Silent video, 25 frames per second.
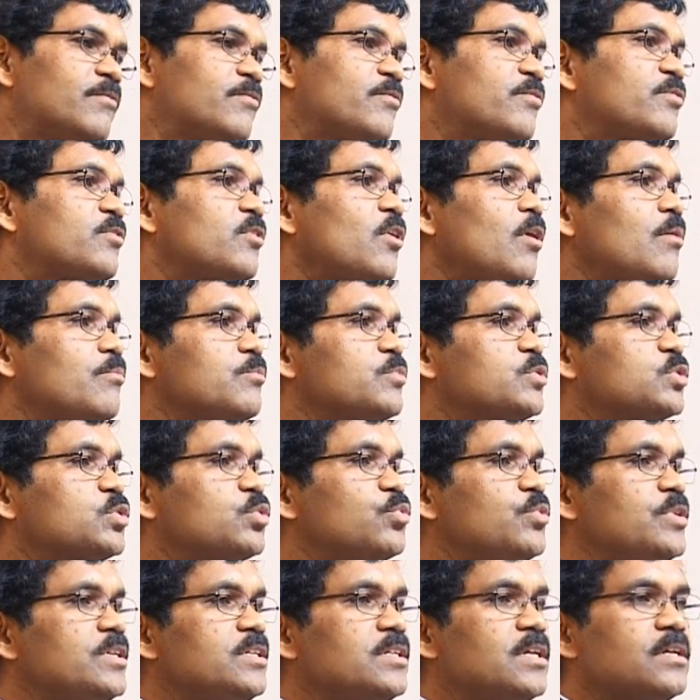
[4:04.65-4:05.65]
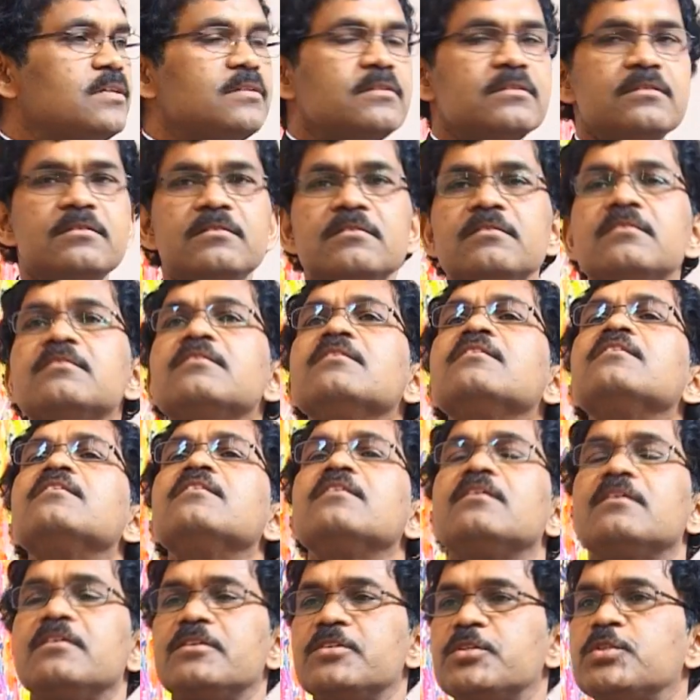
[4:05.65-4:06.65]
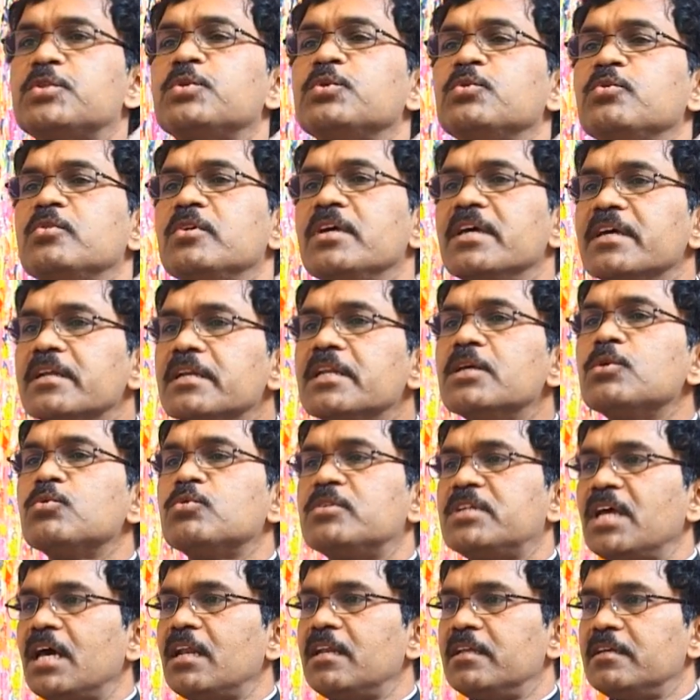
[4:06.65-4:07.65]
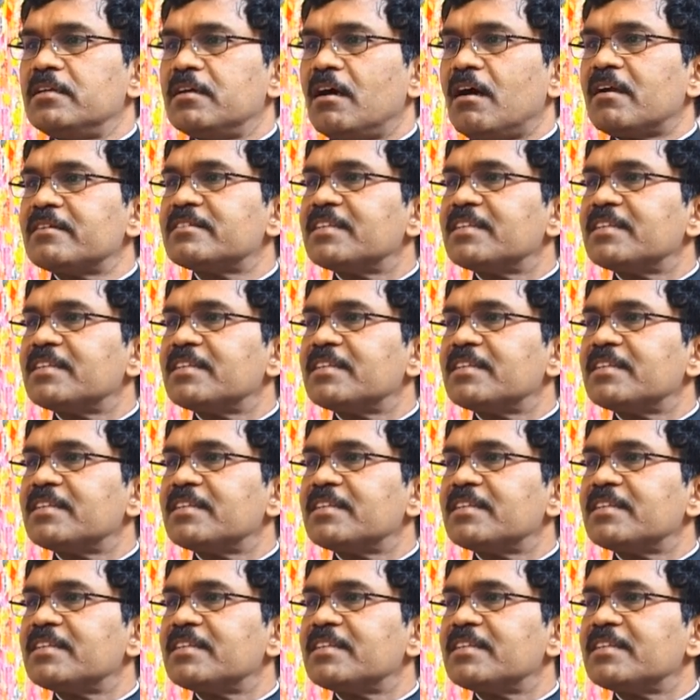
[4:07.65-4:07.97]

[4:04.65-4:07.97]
from Sweden to New Delhi.